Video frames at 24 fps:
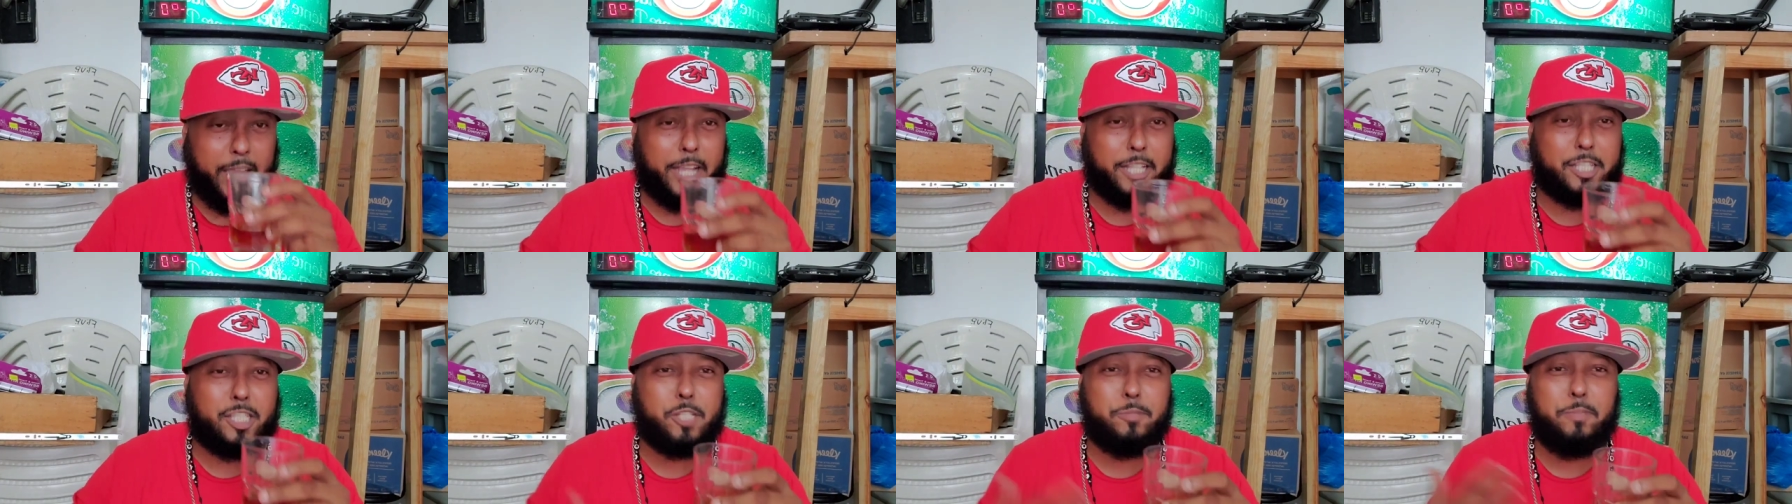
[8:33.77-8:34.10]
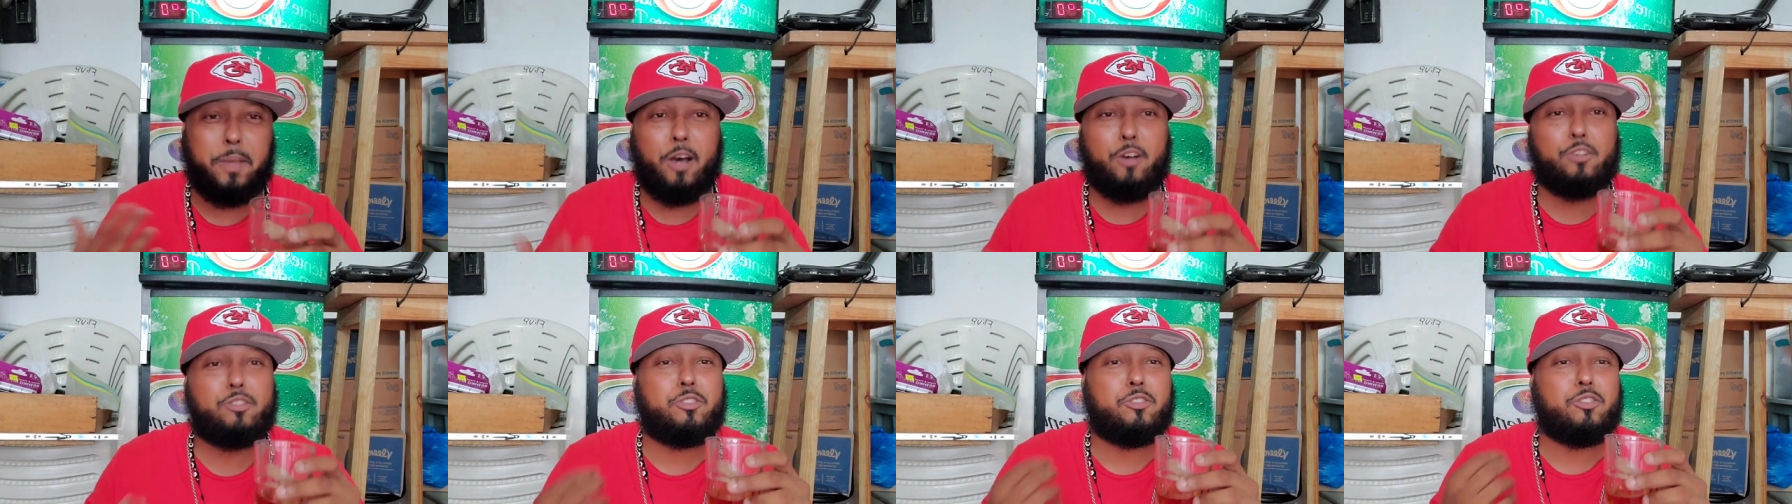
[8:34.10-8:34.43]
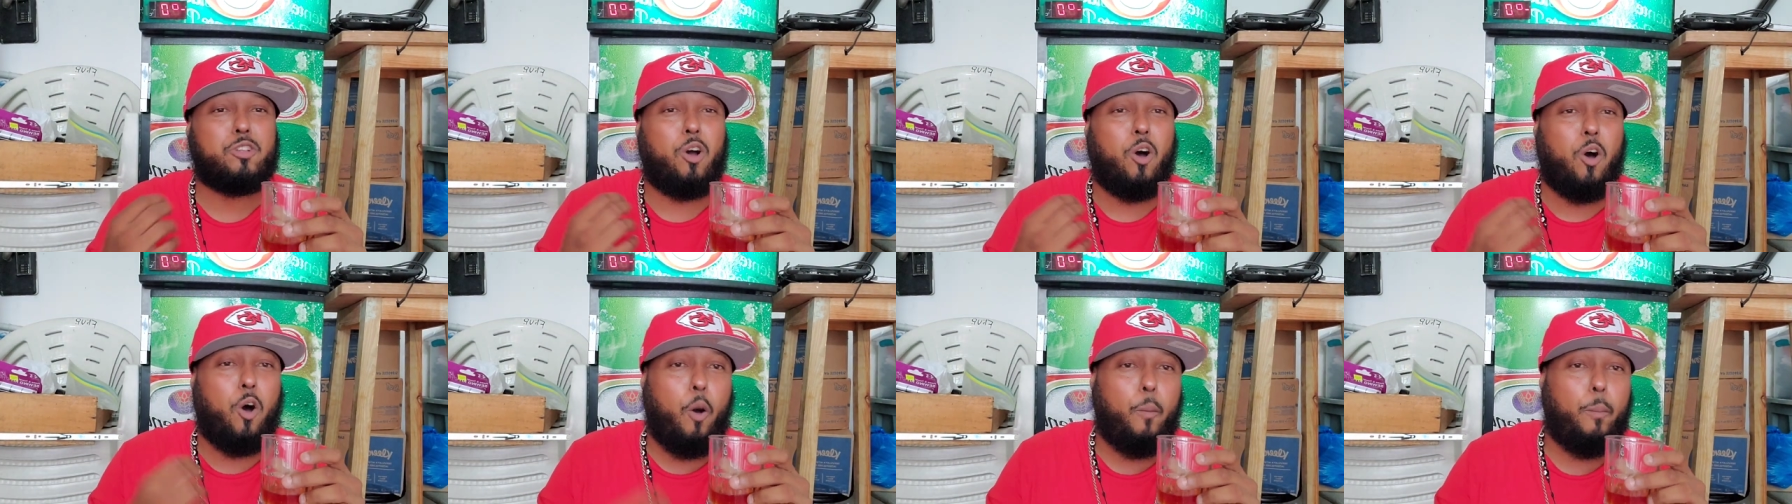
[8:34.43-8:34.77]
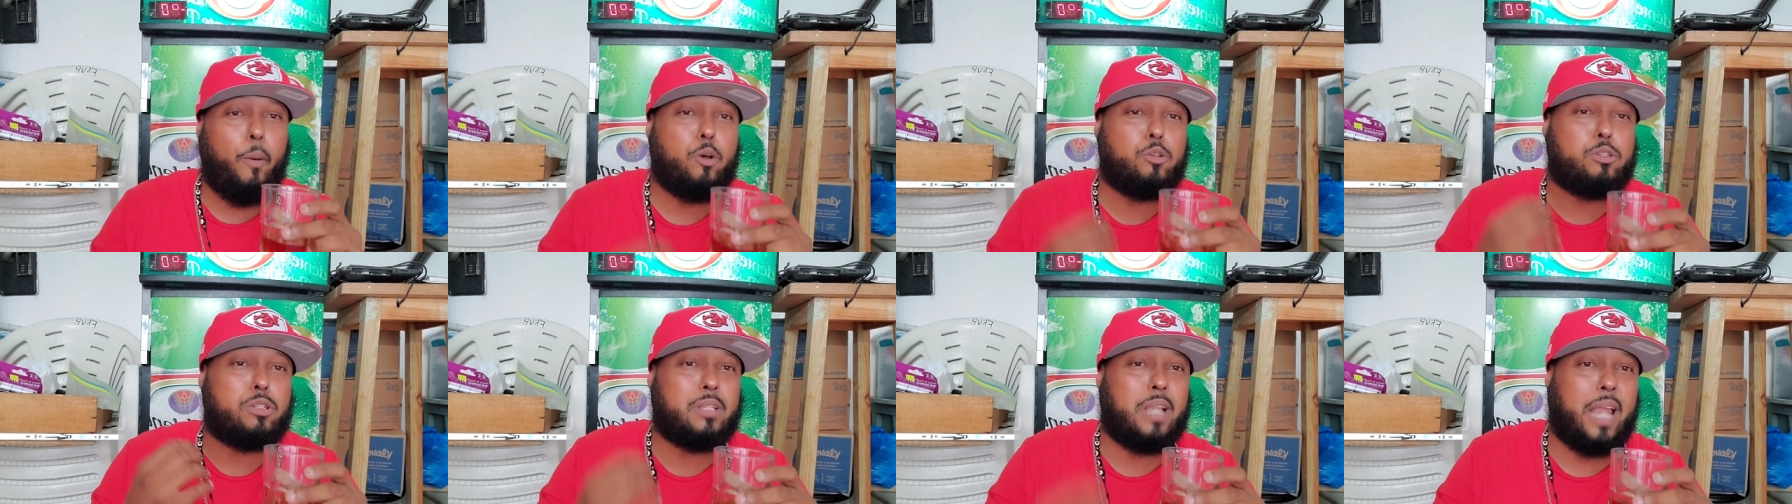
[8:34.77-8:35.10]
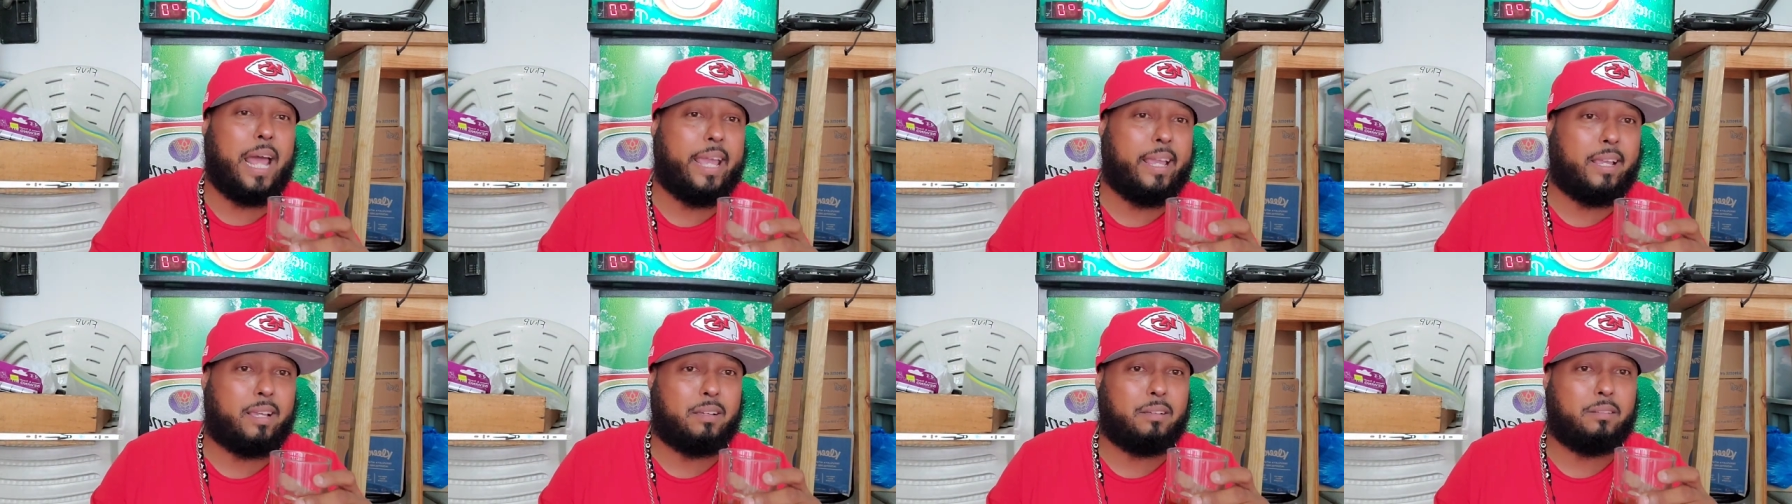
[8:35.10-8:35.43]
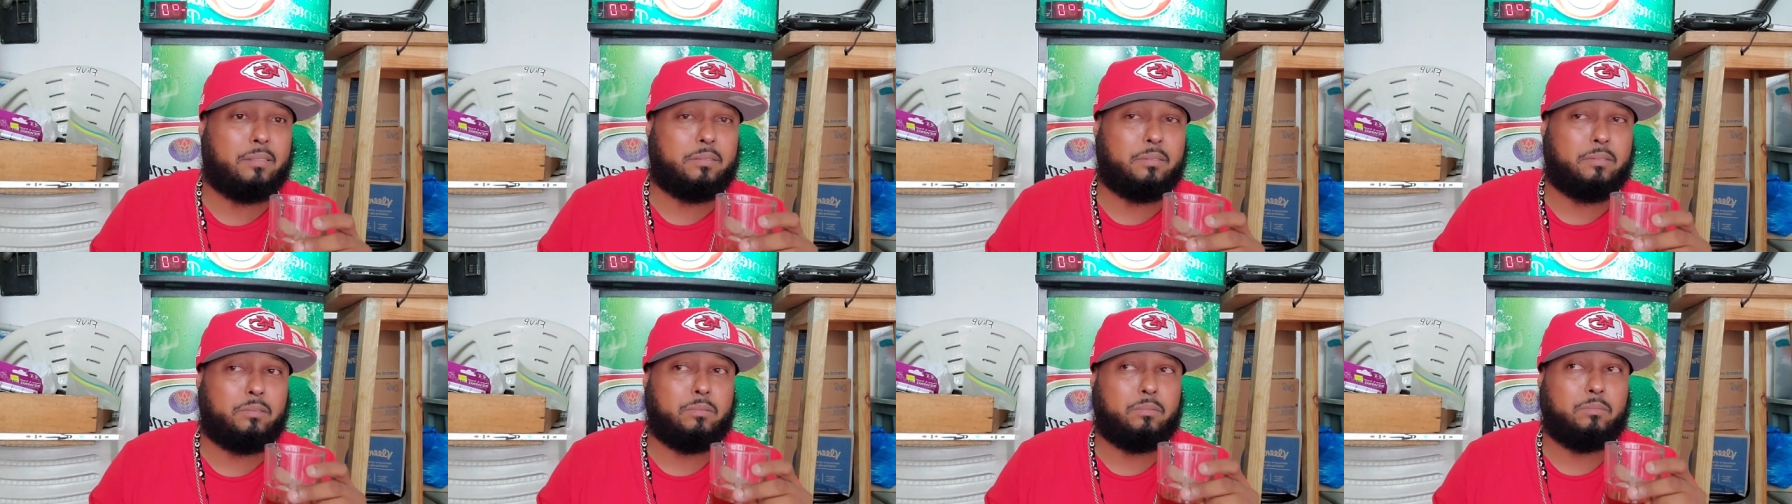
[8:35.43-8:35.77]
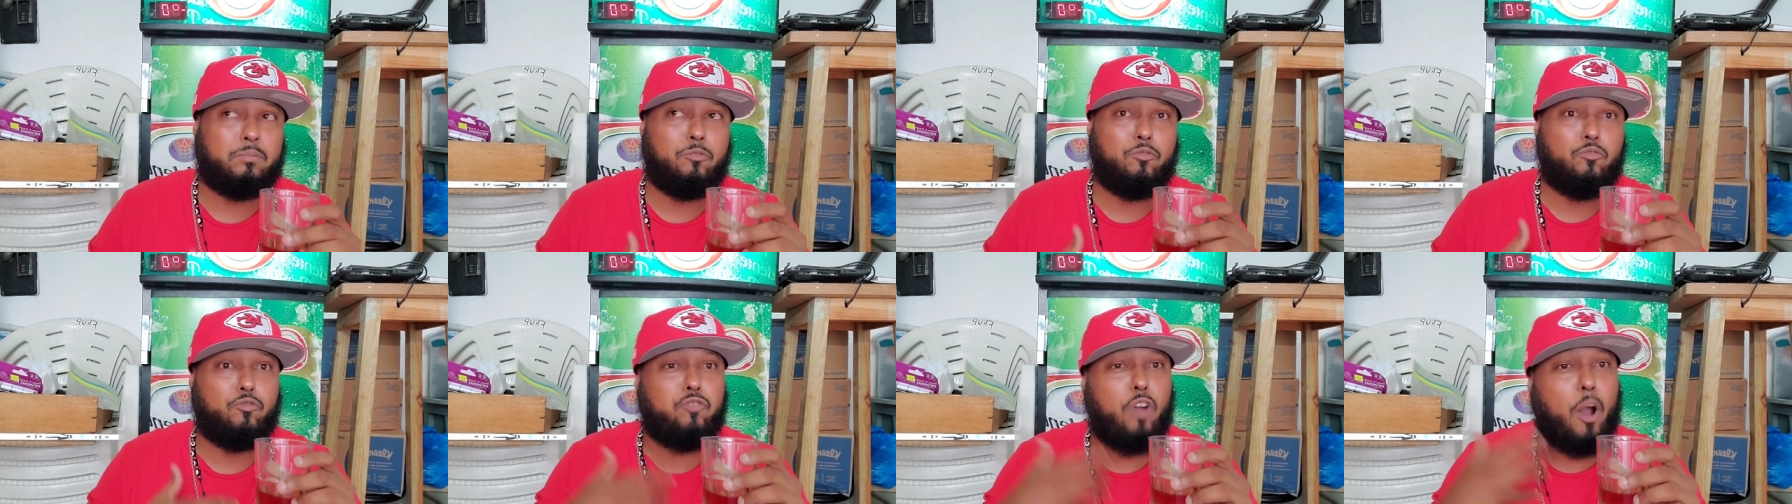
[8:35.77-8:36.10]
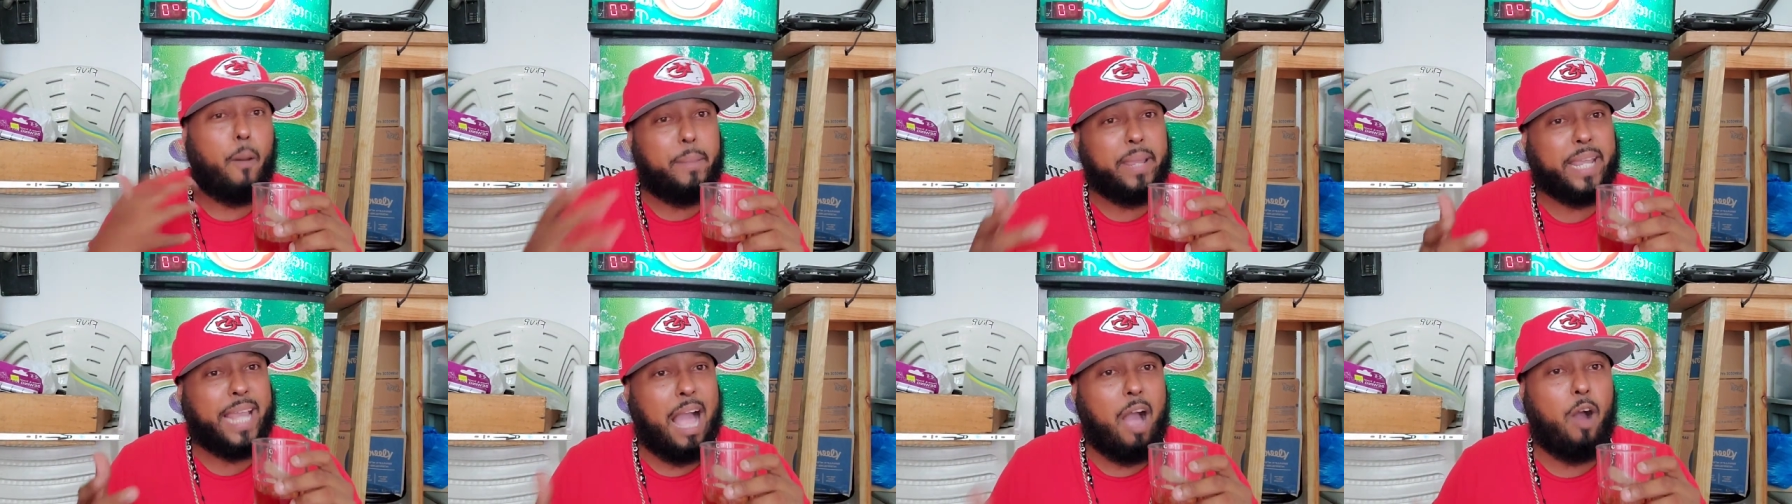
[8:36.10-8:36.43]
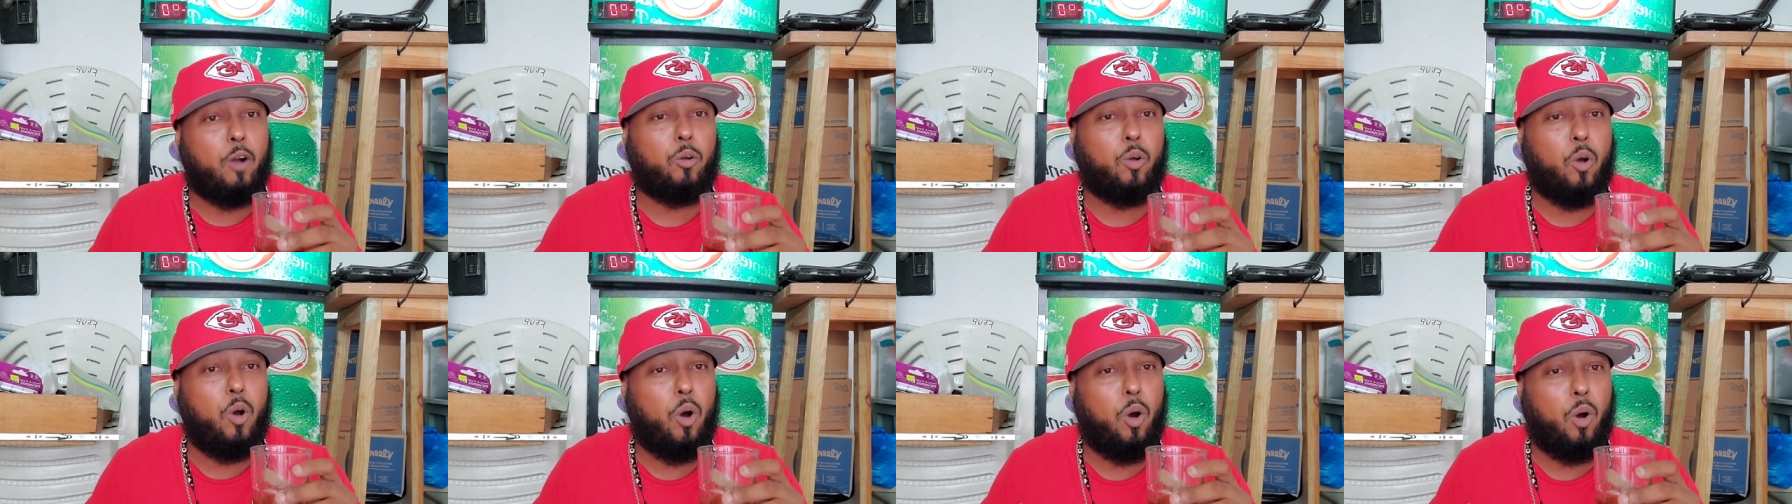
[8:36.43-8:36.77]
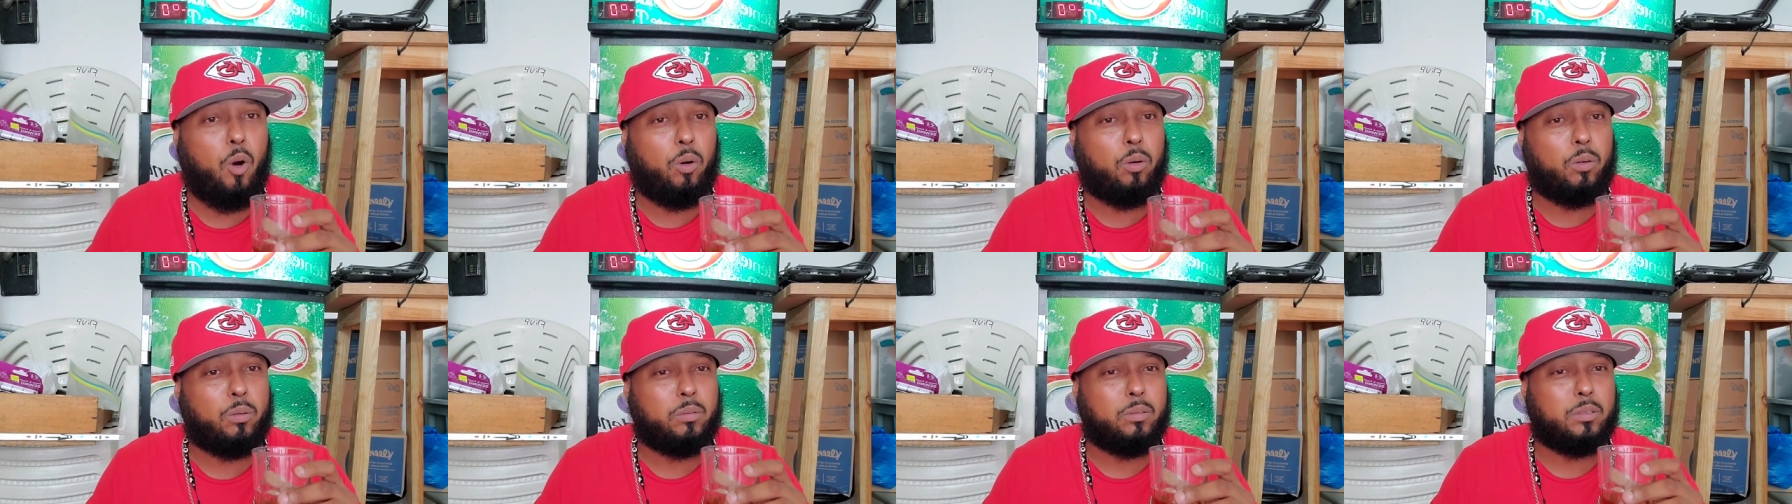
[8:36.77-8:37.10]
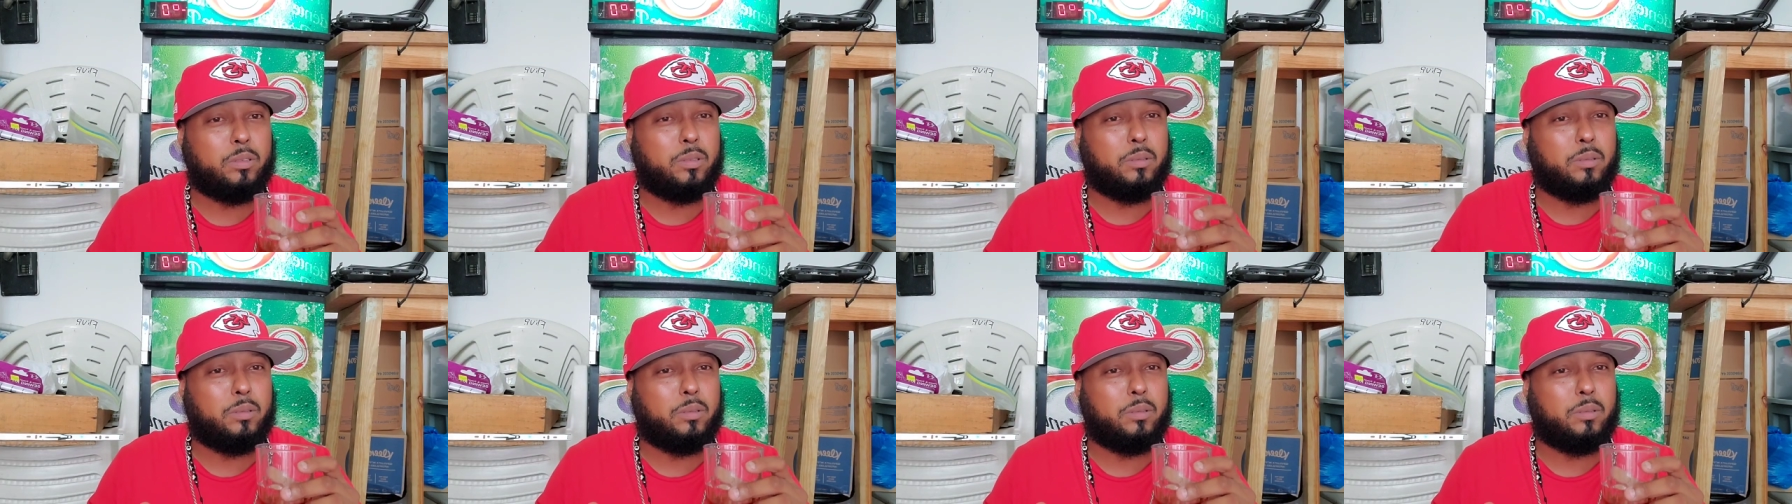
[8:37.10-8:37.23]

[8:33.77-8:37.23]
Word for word: It smells almost like rubbing alcohol.